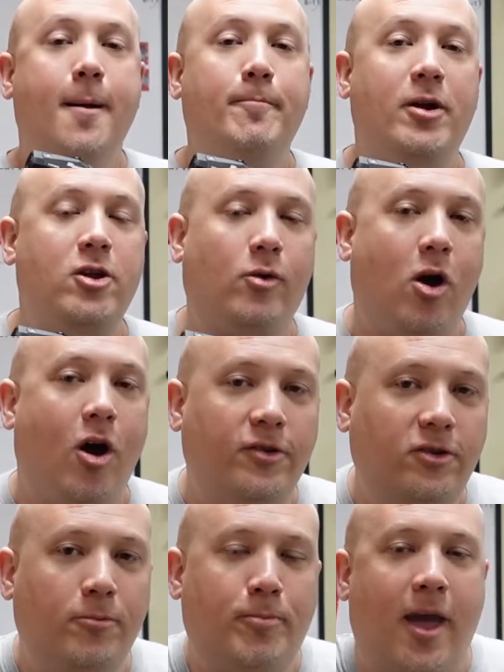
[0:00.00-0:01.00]
but you're
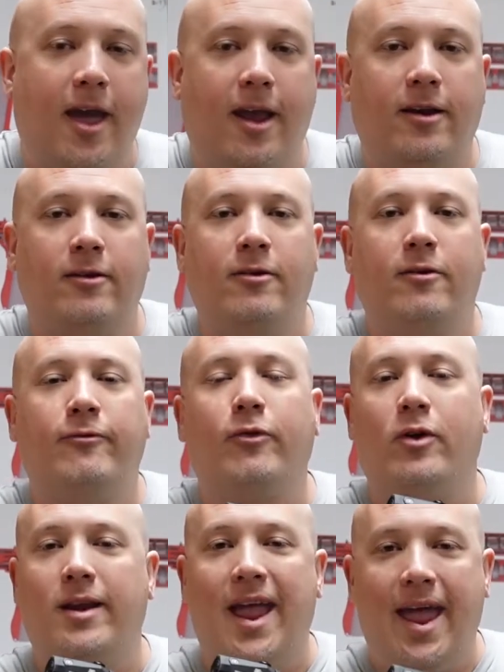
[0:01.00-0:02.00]
also paying
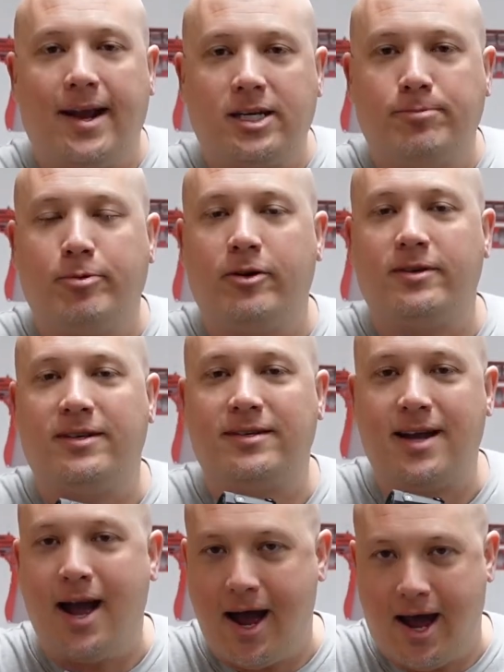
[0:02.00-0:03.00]
for an expert's
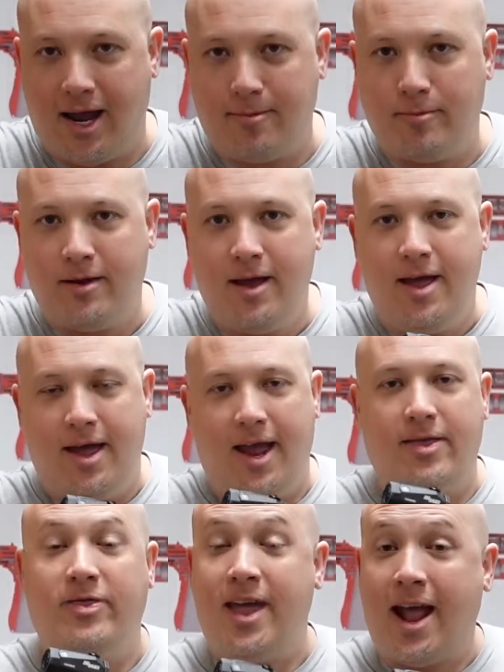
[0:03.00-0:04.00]
time.
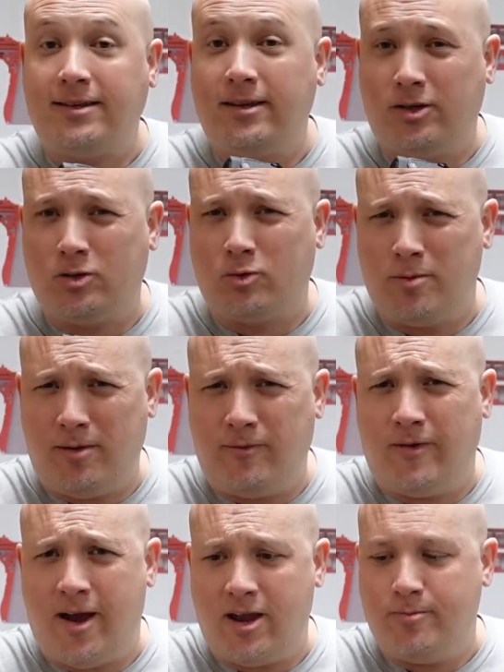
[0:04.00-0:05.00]
And that's extremely
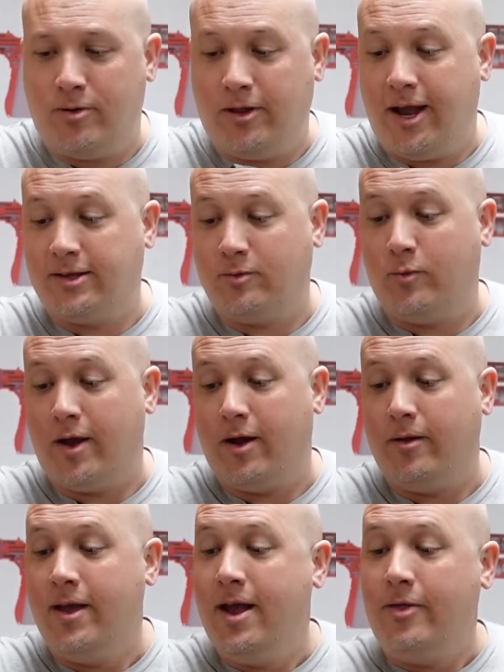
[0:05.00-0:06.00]
valuable as
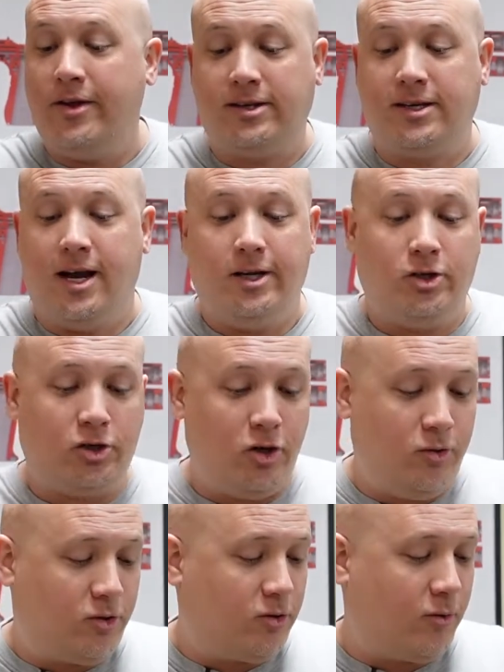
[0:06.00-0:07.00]
well. This gun
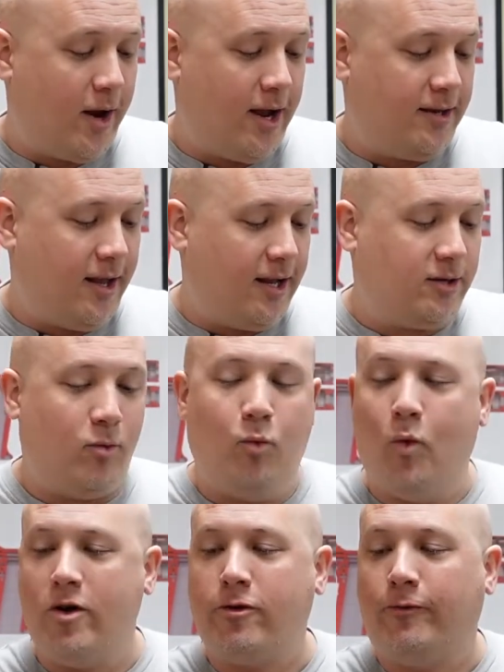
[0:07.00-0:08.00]
shoots great. It's a
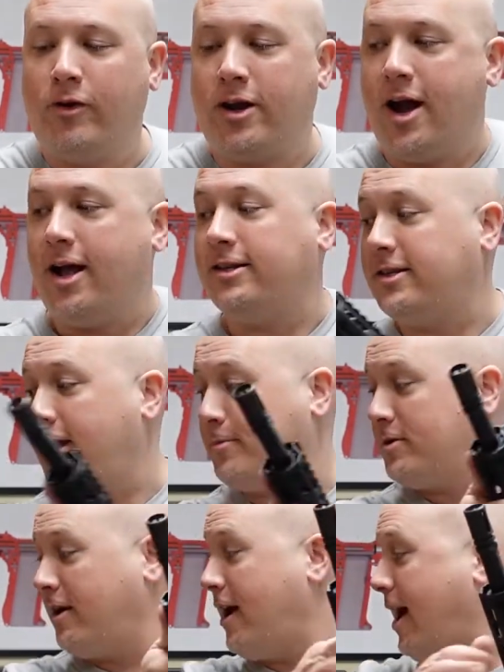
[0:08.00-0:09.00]
wonderful
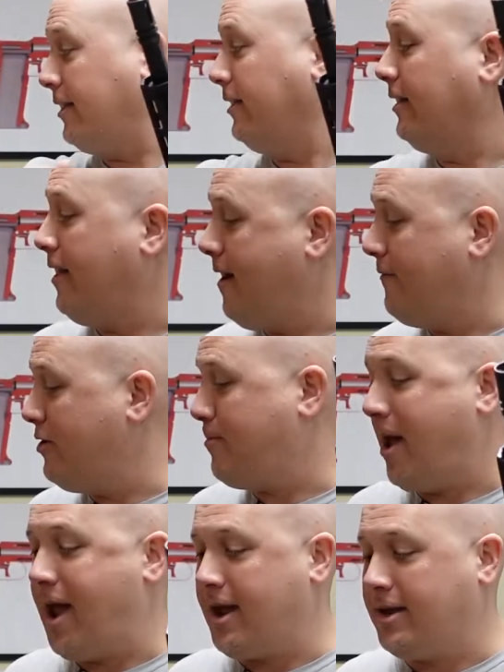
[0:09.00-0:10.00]
concept. I love the
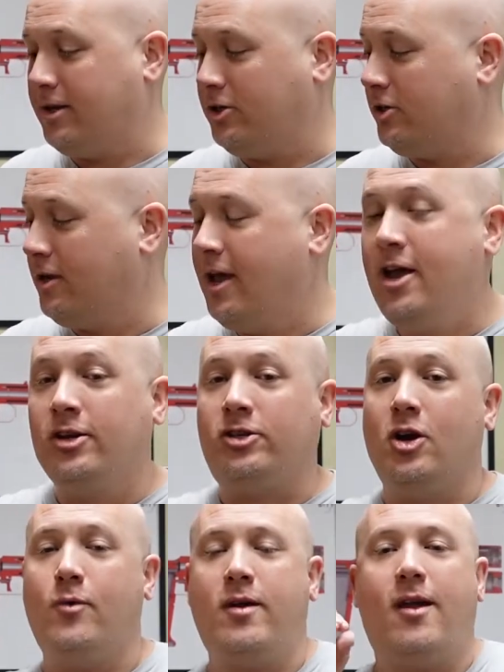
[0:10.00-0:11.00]
package.
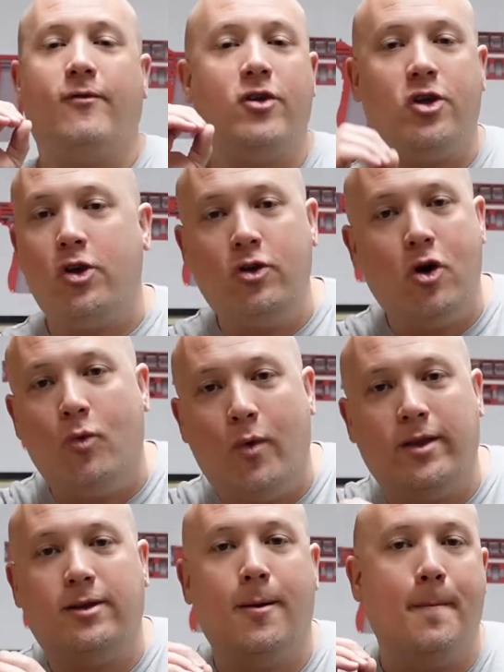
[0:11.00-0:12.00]
So if you don't
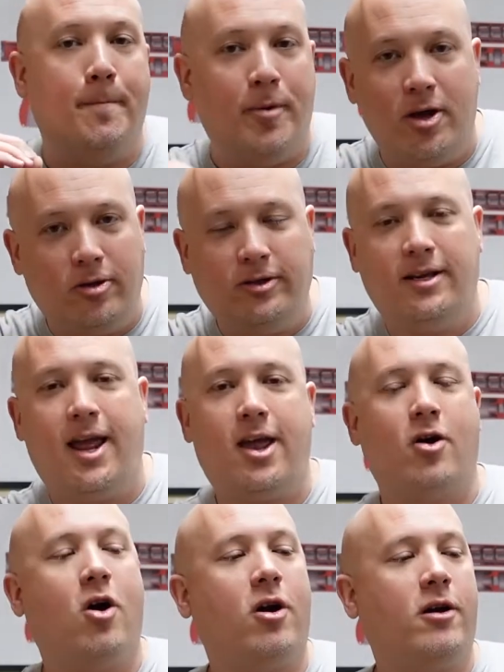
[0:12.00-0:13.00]
want to build an
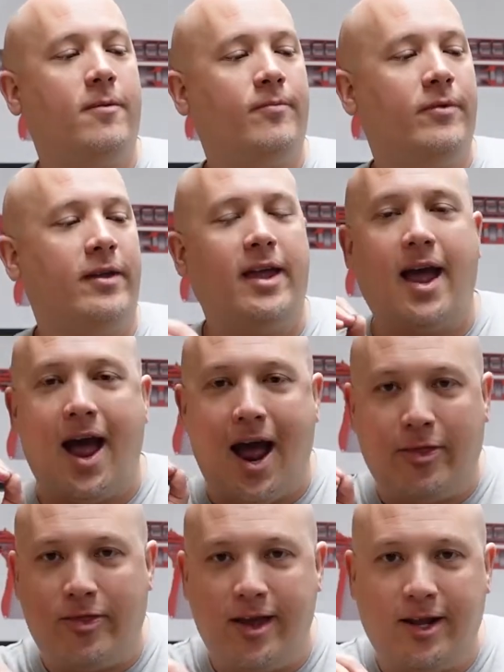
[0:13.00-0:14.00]
AR,
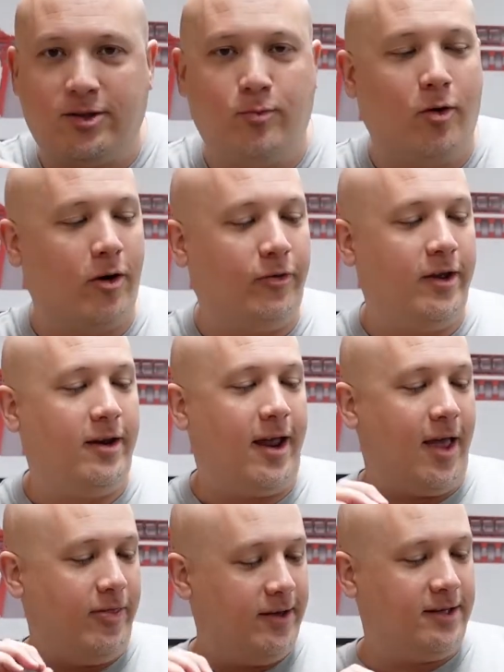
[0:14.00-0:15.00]
I think it's worth it.
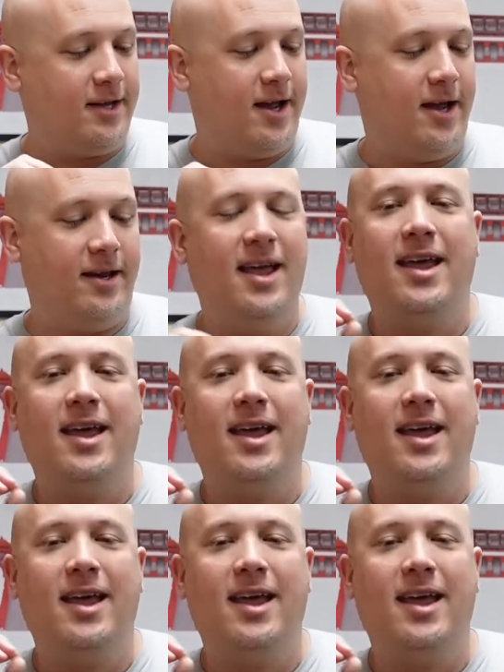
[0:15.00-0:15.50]
And this gun